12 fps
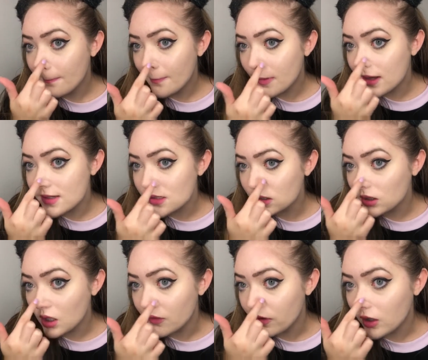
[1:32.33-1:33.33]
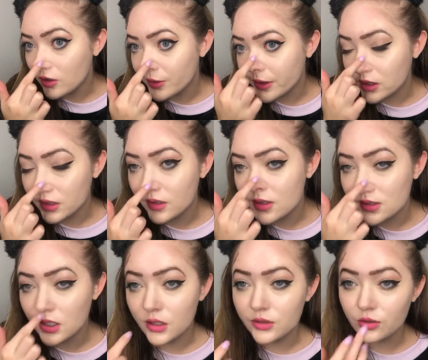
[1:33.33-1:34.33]
I just love how quickly this
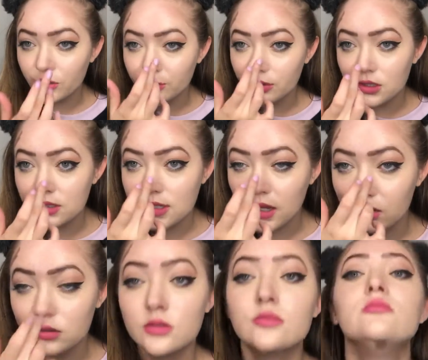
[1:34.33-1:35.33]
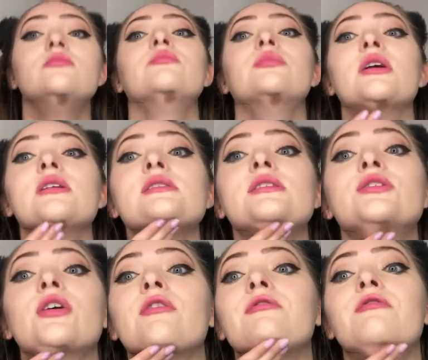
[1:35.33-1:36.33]
contour blends out. Because I do
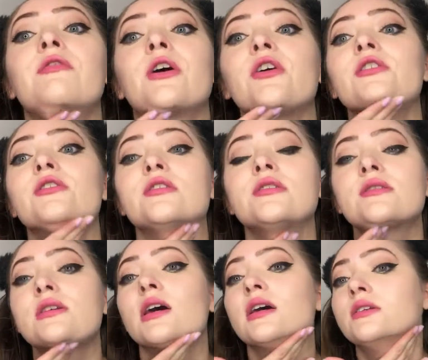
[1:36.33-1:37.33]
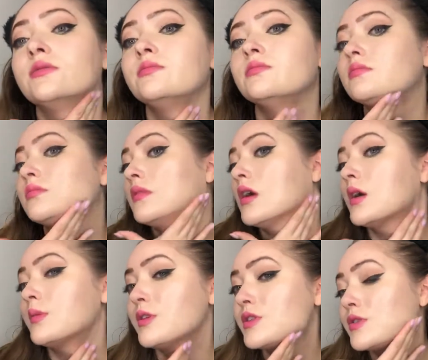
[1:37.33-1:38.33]
have fairer skin,
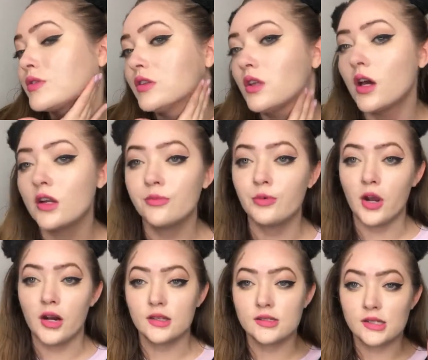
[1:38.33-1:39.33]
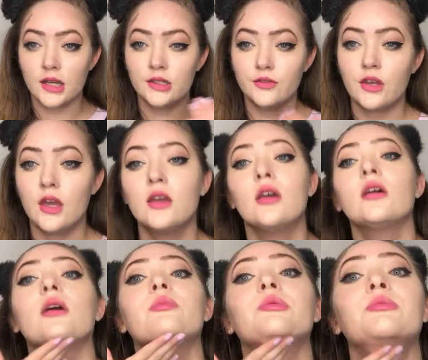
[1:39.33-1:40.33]
I'm used to a lot of products kind of caking
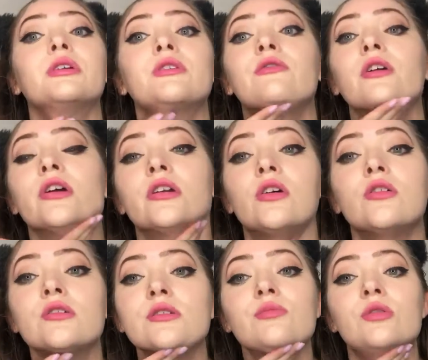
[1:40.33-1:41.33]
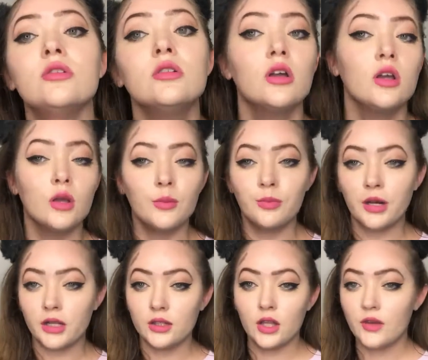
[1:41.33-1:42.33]
up and being very noticeable, but I
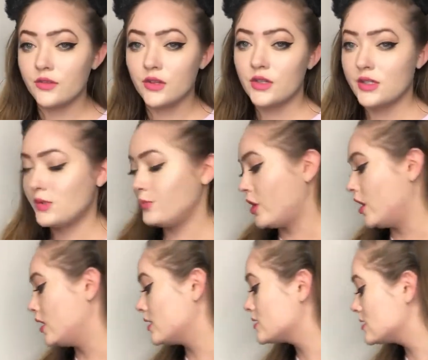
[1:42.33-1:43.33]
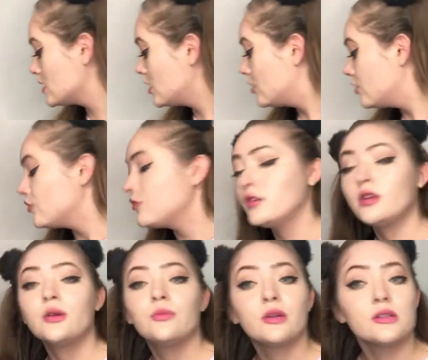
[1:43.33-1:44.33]
love that these products really
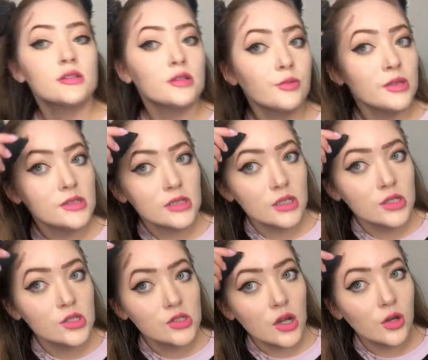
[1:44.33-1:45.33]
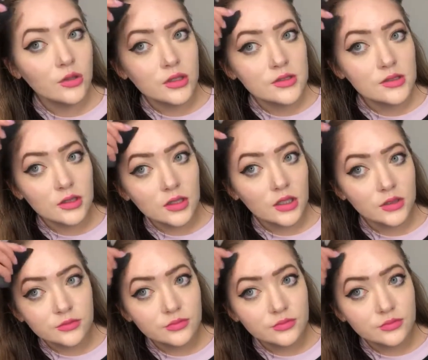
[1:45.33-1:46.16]
blend into my skin so easily.